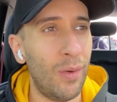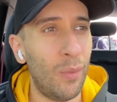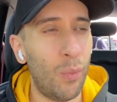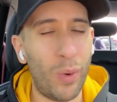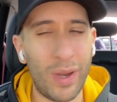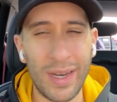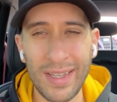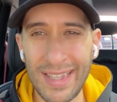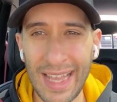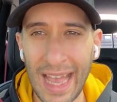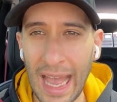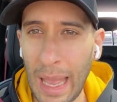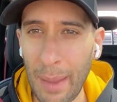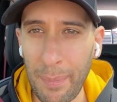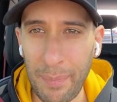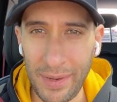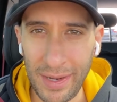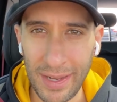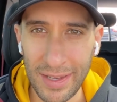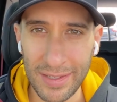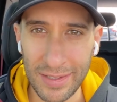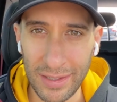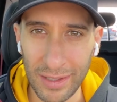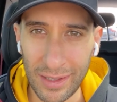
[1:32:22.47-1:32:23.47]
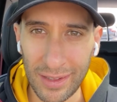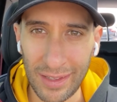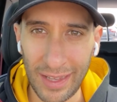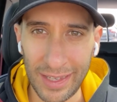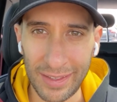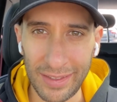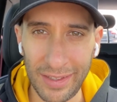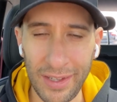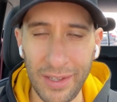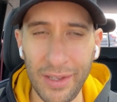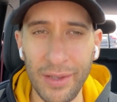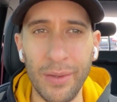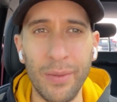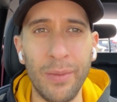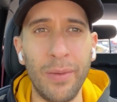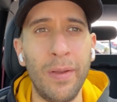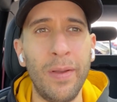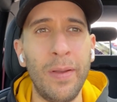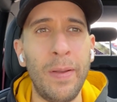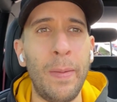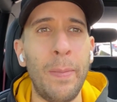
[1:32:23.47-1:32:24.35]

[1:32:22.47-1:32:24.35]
What does happiness look like to you?